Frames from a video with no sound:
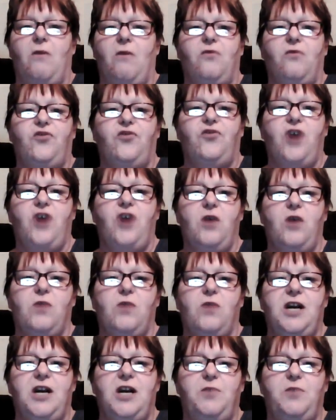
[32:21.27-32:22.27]
So
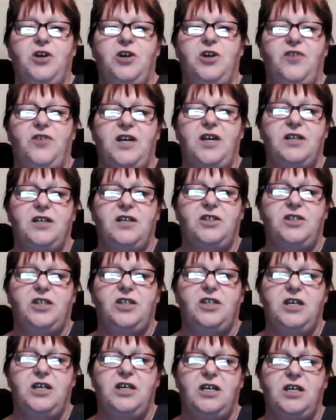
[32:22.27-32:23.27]
anybody
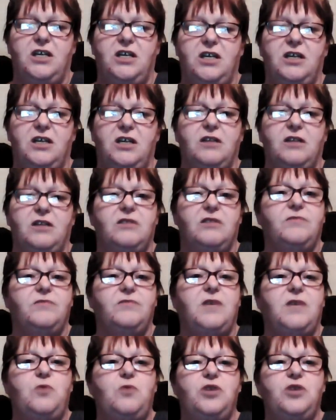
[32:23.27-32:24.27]
that
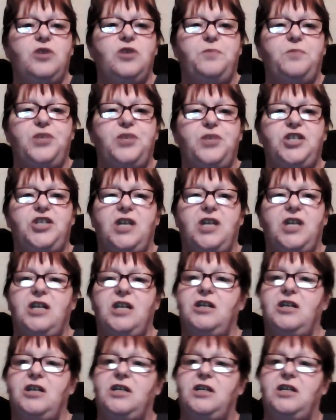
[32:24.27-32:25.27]
I would appreciate
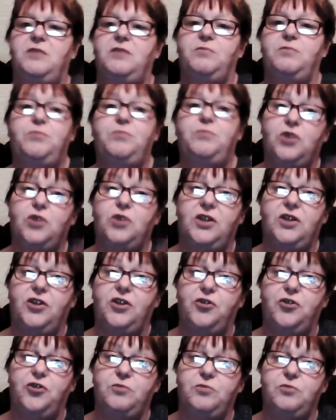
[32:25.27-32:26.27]
you putting the
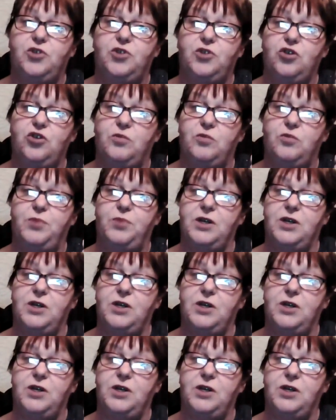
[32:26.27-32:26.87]
thumbs up.